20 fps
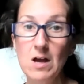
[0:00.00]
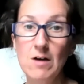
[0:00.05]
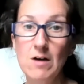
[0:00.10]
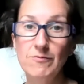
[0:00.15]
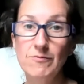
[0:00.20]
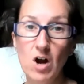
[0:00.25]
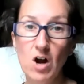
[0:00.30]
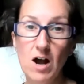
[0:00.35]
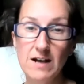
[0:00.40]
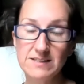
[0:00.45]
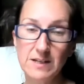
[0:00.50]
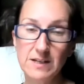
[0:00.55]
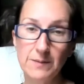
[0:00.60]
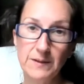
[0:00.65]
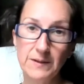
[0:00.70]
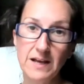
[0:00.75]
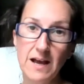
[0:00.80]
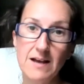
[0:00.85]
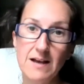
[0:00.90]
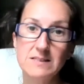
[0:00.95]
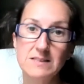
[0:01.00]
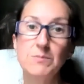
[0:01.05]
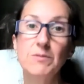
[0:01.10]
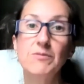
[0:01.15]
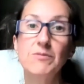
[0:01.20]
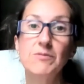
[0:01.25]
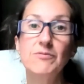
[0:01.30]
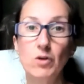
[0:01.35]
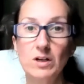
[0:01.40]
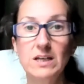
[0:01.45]
for high stomach acid
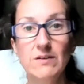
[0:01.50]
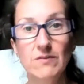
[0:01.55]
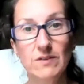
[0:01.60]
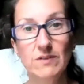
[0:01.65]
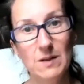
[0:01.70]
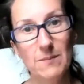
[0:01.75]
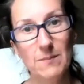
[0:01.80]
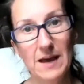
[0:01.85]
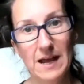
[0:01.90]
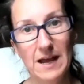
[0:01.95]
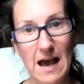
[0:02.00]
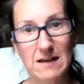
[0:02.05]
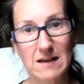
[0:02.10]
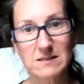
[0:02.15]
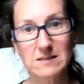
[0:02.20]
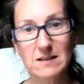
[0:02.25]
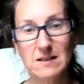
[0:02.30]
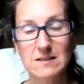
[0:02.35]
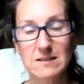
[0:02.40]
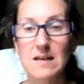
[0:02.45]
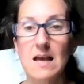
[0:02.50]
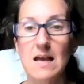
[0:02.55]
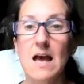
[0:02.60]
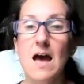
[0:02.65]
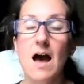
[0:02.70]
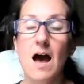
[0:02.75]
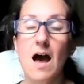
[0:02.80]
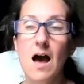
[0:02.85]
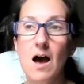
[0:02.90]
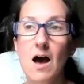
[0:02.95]
before giving them antacids.
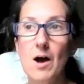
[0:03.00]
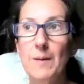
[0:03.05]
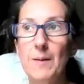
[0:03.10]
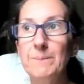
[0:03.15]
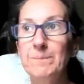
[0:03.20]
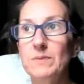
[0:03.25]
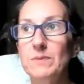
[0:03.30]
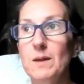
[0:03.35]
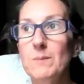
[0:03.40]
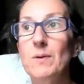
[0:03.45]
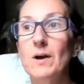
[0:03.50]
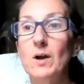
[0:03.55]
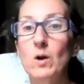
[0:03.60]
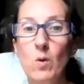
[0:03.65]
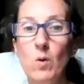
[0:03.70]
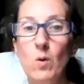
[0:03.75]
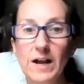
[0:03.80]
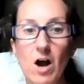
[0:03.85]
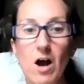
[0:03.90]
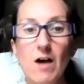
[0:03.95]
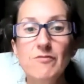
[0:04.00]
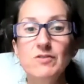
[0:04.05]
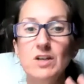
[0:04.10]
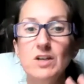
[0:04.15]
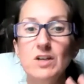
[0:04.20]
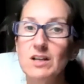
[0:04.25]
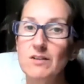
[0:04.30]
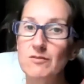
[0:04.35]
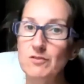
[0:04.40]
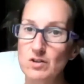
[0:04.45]
But quite
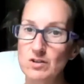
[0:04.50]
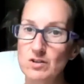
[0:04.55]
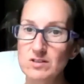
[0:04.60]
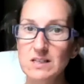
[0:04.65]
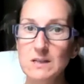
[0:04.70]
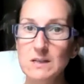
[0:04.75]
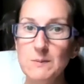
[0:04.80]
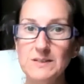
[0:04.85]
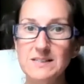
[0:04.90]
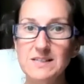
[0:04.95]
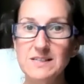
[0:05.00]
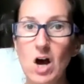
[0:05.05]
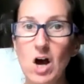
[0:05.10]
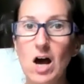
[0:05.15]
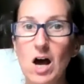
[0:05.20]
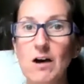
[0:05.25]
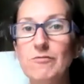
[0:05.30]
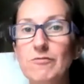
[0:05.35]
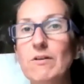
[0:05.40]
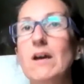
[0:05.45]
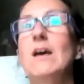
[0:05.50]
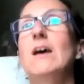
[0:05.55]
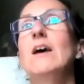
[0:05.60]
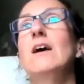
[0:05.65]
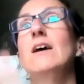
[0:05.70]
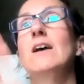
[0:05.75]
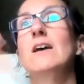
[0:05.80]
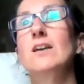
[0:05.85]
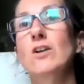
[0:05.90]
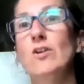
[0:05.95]
often, if your sleep is off,
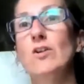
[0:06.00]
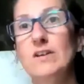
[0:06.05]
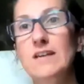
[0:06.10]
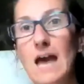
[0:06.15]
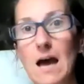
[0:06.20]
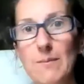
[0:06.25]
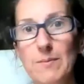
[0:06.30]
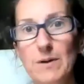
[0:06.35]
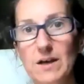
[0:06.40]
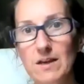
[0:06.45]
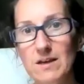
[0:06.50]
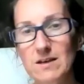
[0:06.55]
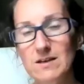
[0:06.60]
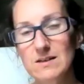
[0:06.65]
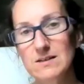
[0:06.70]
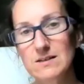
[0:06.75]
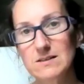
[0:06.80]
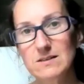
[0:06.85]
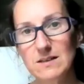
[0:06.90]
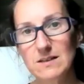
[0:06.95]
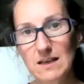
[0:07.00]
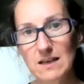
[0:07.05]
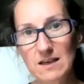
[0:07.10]
your GABA is